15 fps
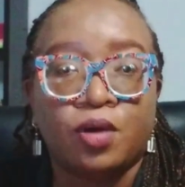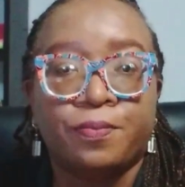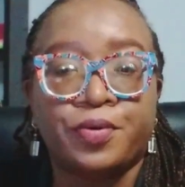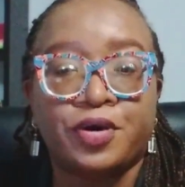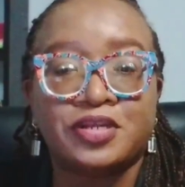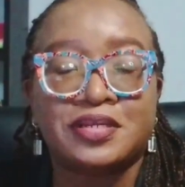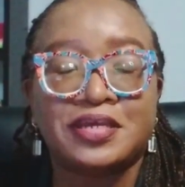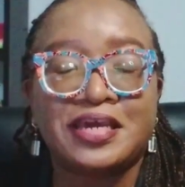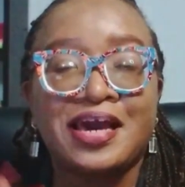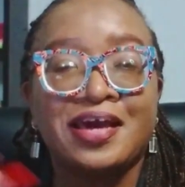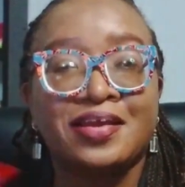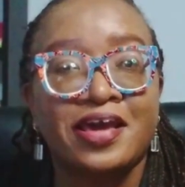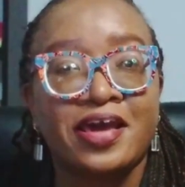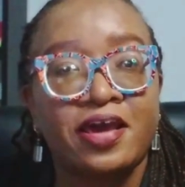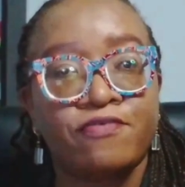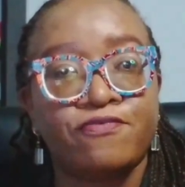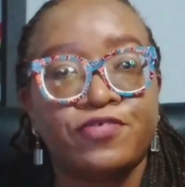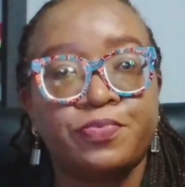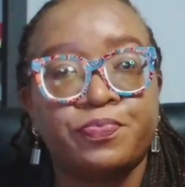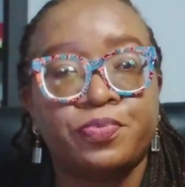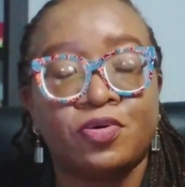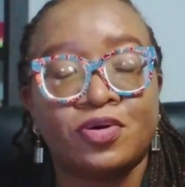But at
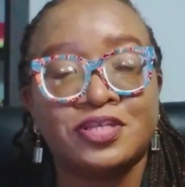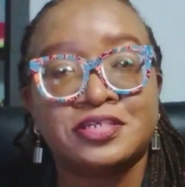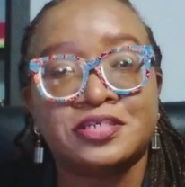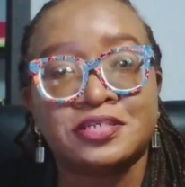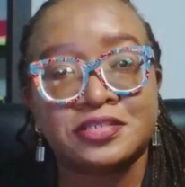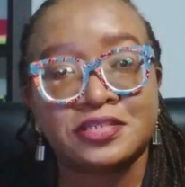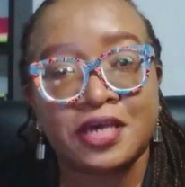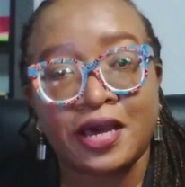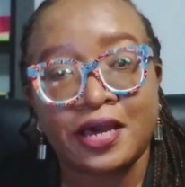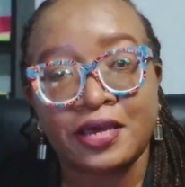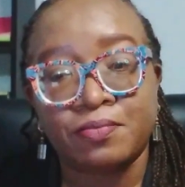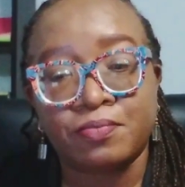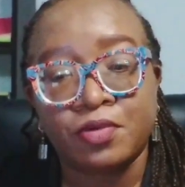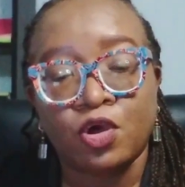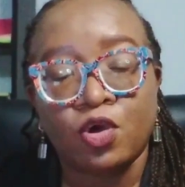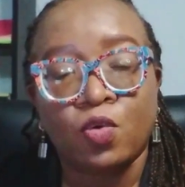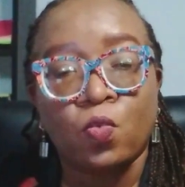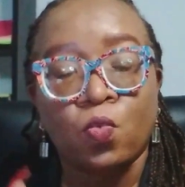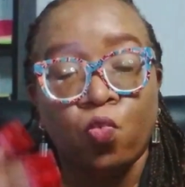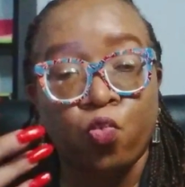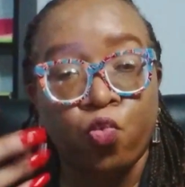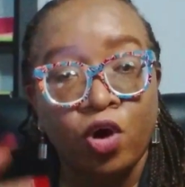every point in time,
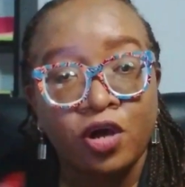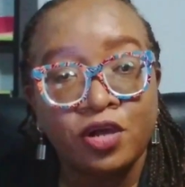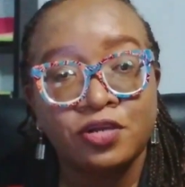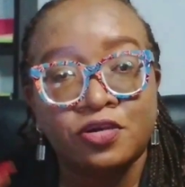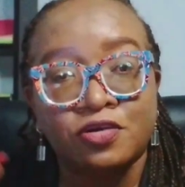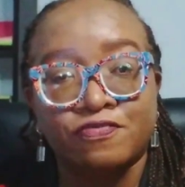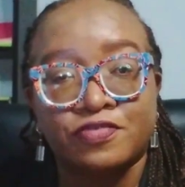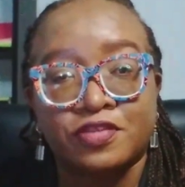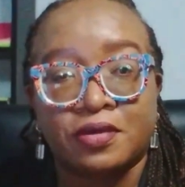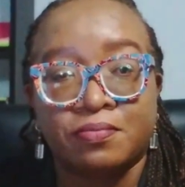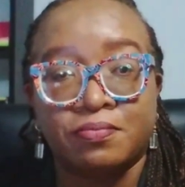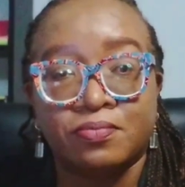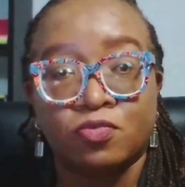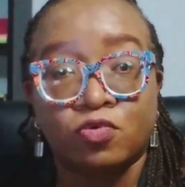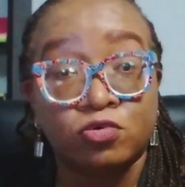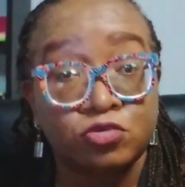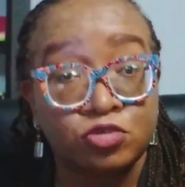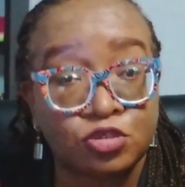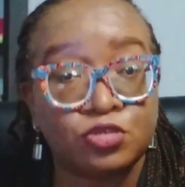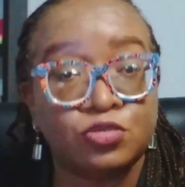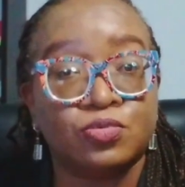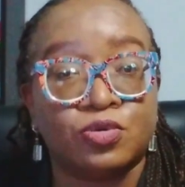one of them or
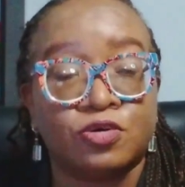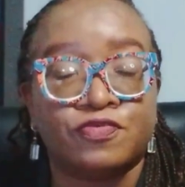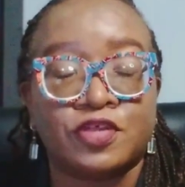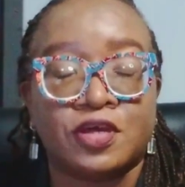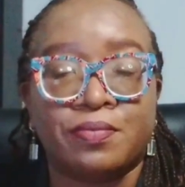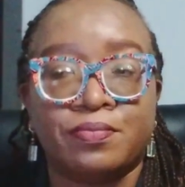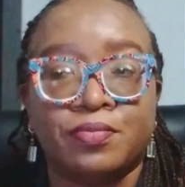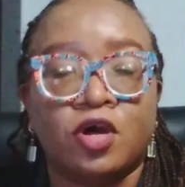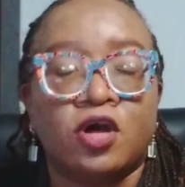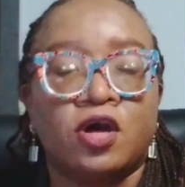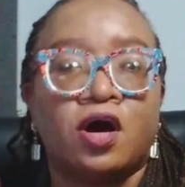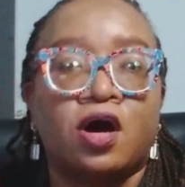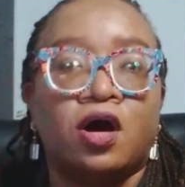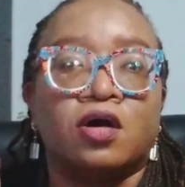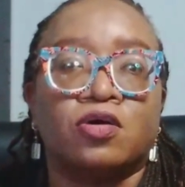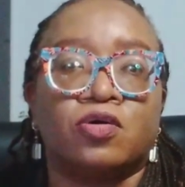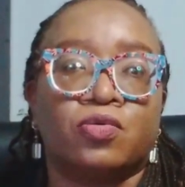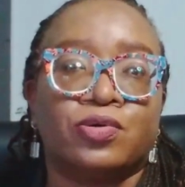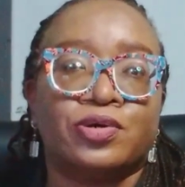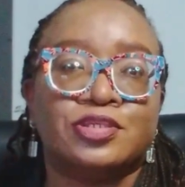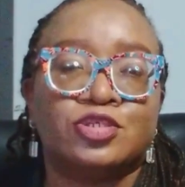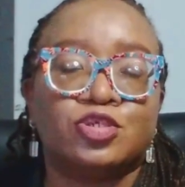2 of them are
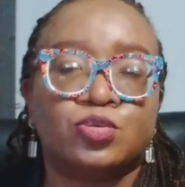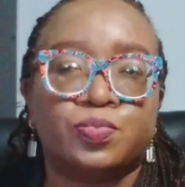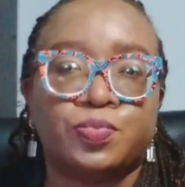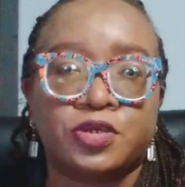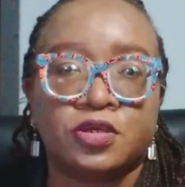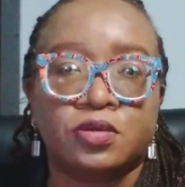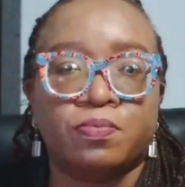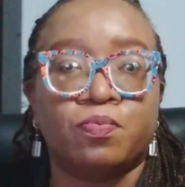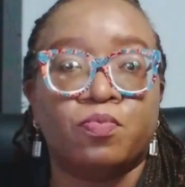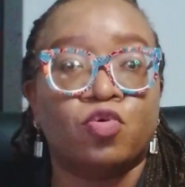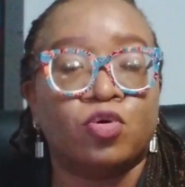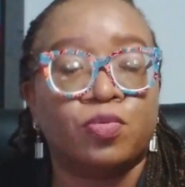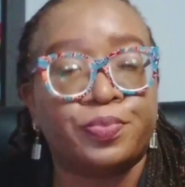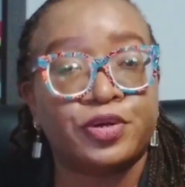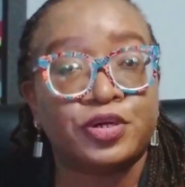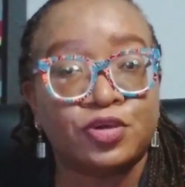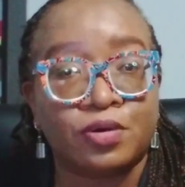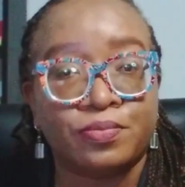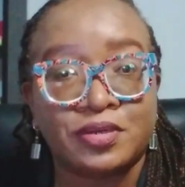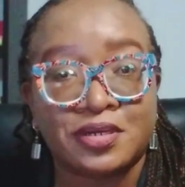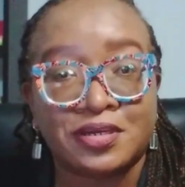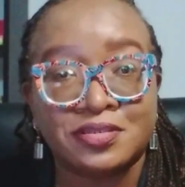going to be more
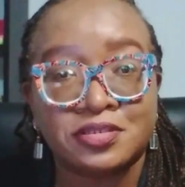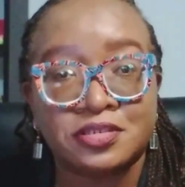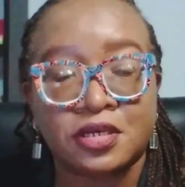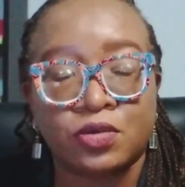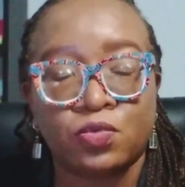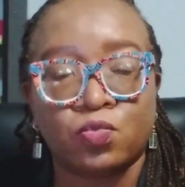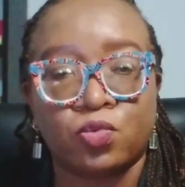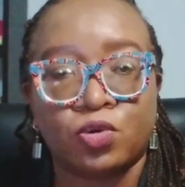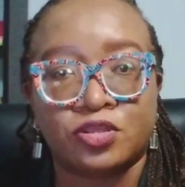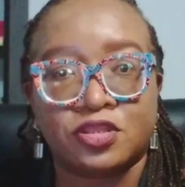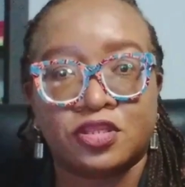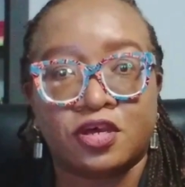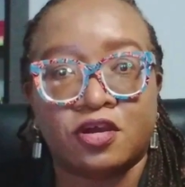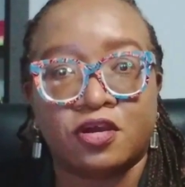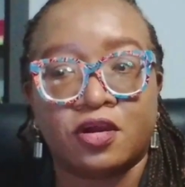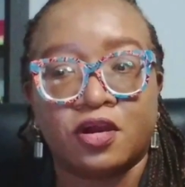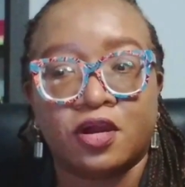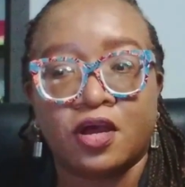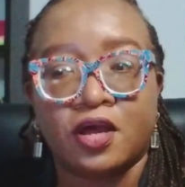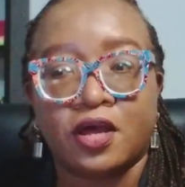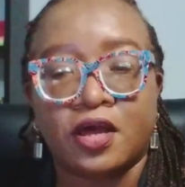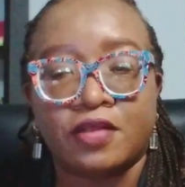predominant in what their
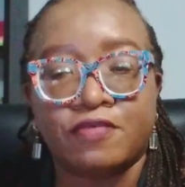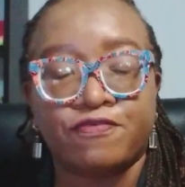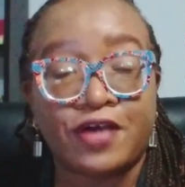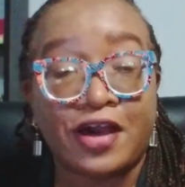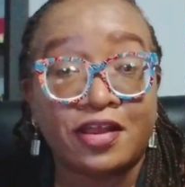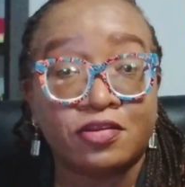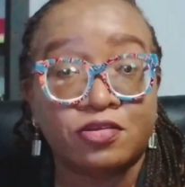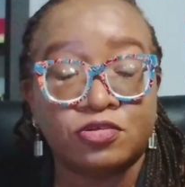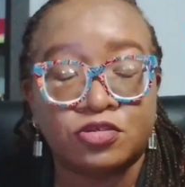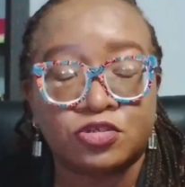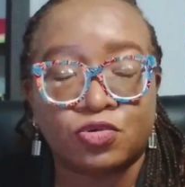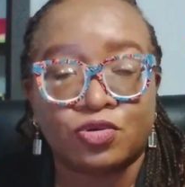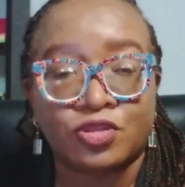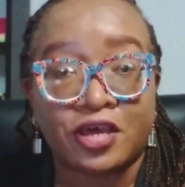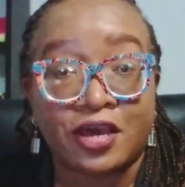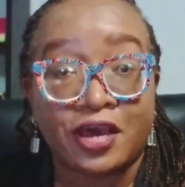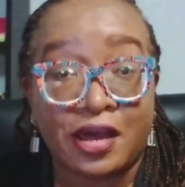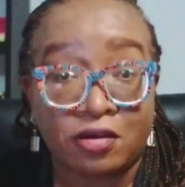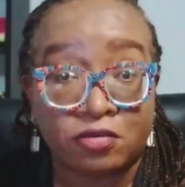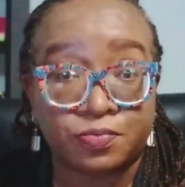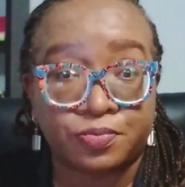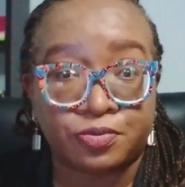values or their
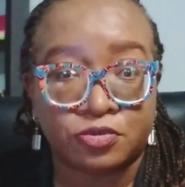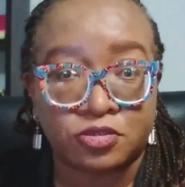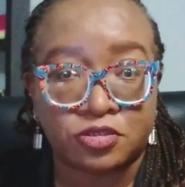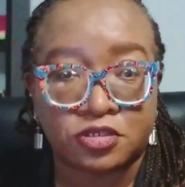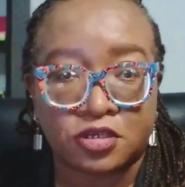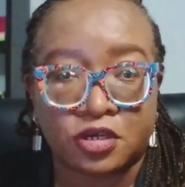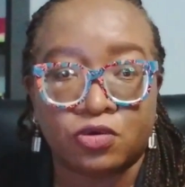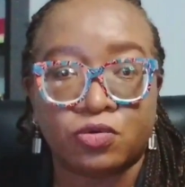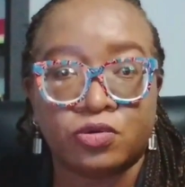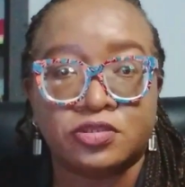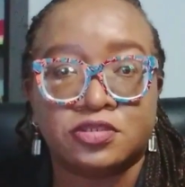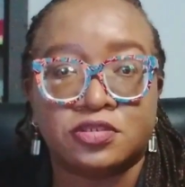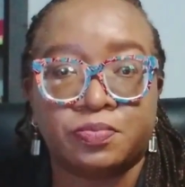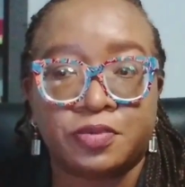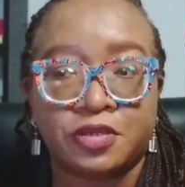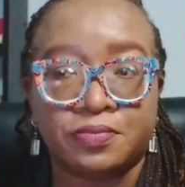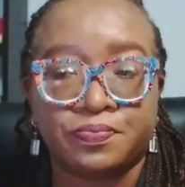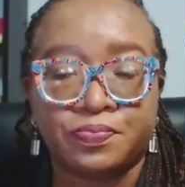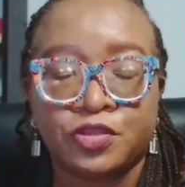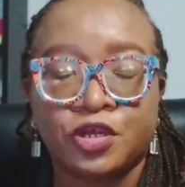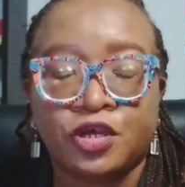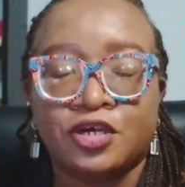outputs are going to be.
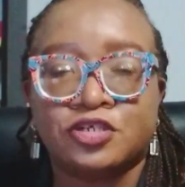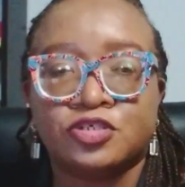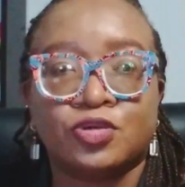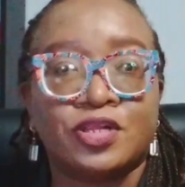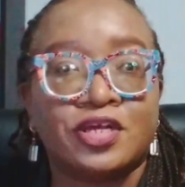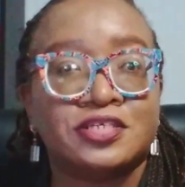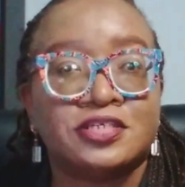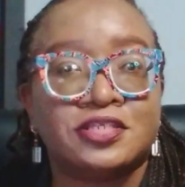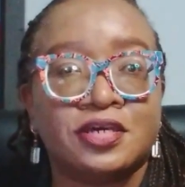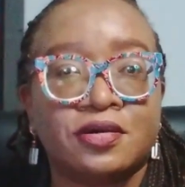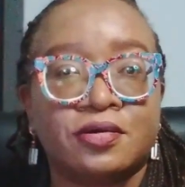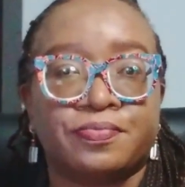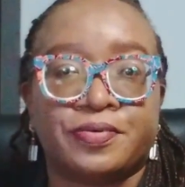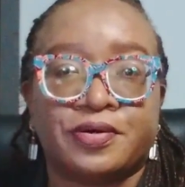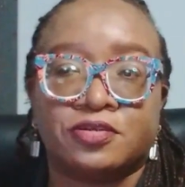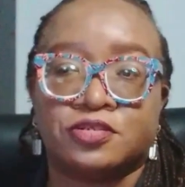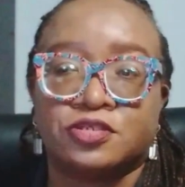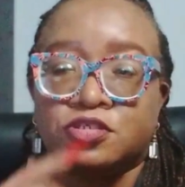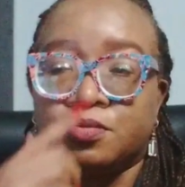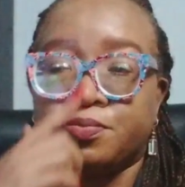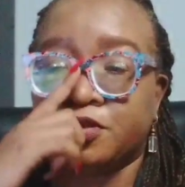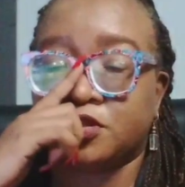So let's think about
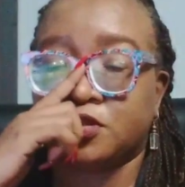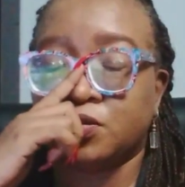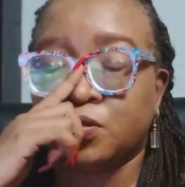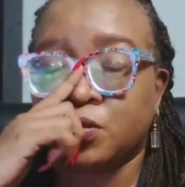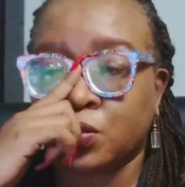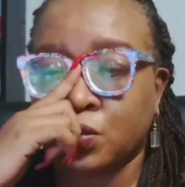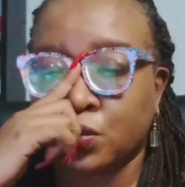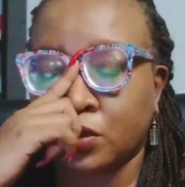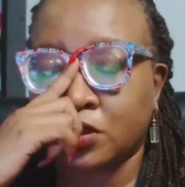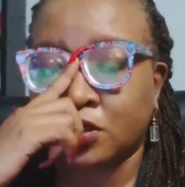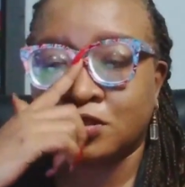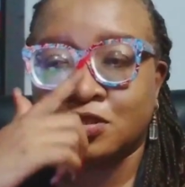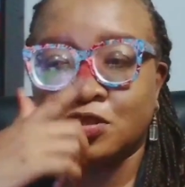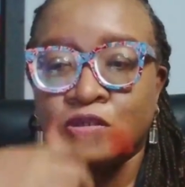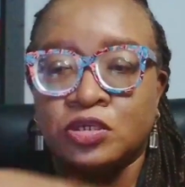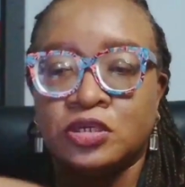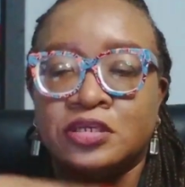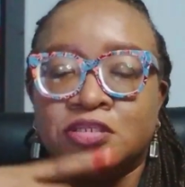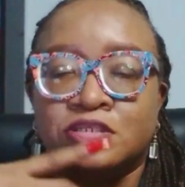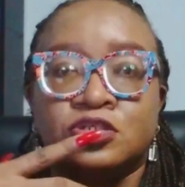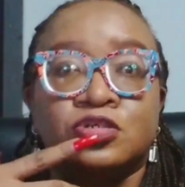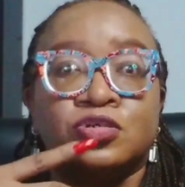somebody who is
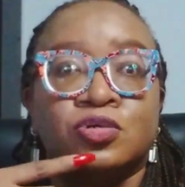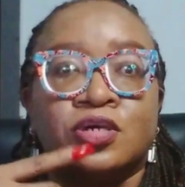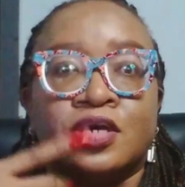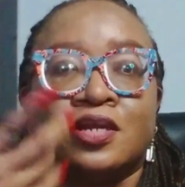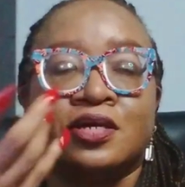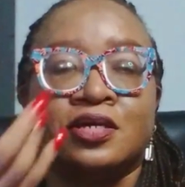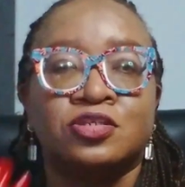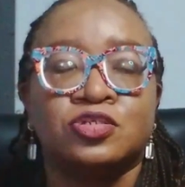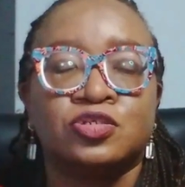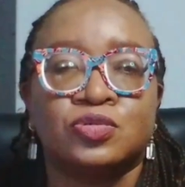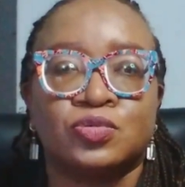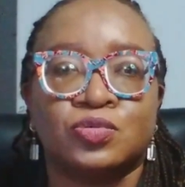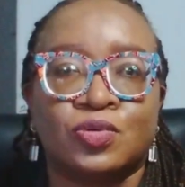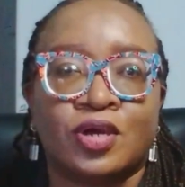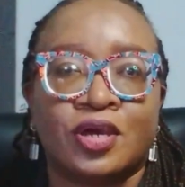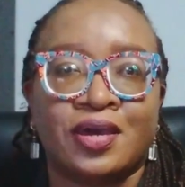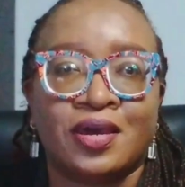looking to get into